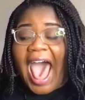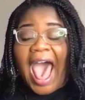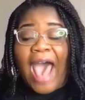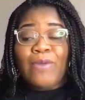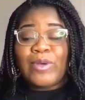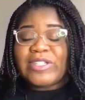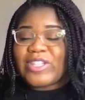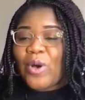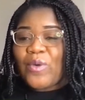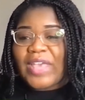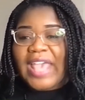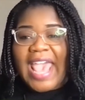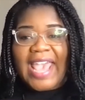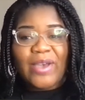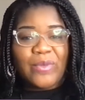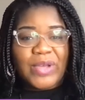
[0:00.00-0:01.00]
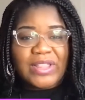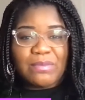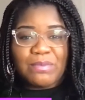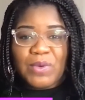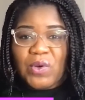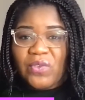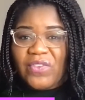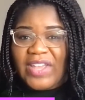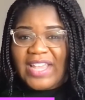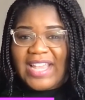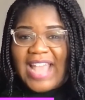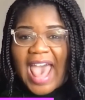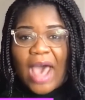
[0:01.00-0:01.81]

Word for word: I was okay with moving.